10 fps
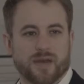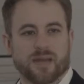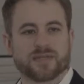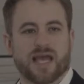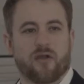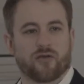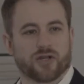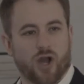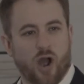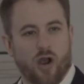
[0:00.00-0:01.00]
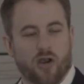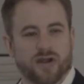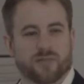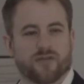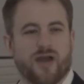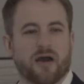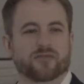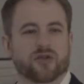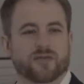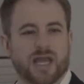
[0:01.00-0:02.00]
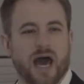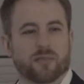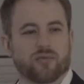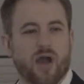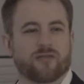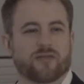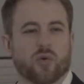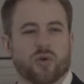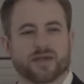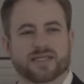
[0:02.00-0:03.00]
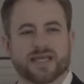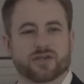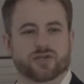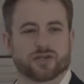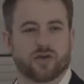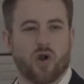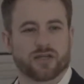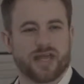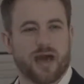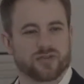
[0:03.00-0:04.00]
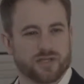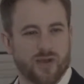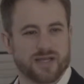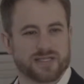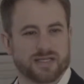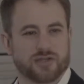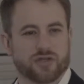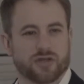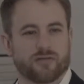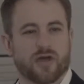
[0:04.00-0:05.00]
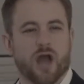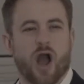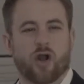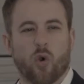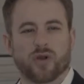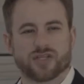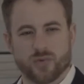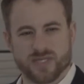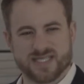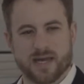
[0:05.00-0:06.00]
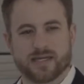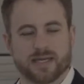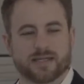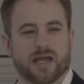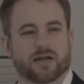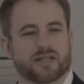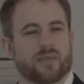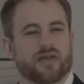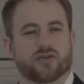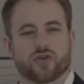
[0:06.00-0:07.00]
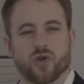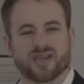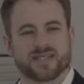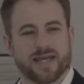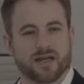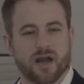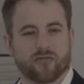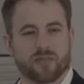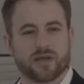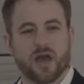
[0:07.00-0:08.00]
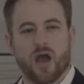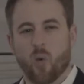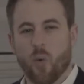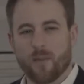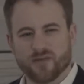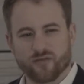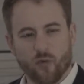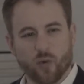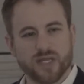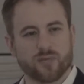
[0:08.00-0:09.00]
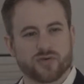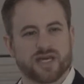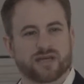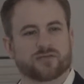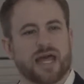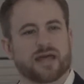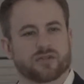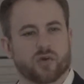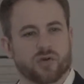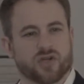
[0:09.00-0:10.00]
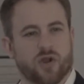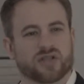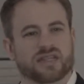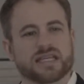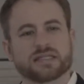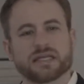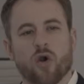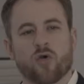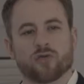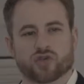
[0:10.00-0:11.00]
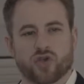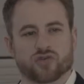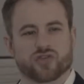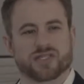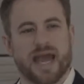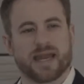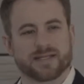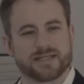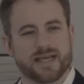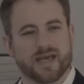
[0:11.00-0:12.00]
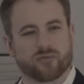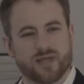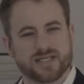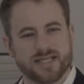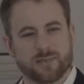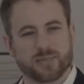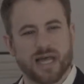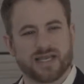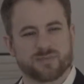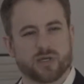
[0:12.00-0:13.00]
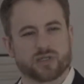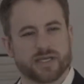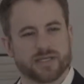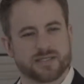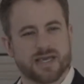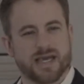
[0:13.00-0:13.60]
name is Aaron Carr, and I'm the founder of a nonprofit organization called Housing Rights Initiative. According to a study conducted by the New York State government, a whopping 40% of landlords are illegally overcharging tenants in rent-stabilized buildings.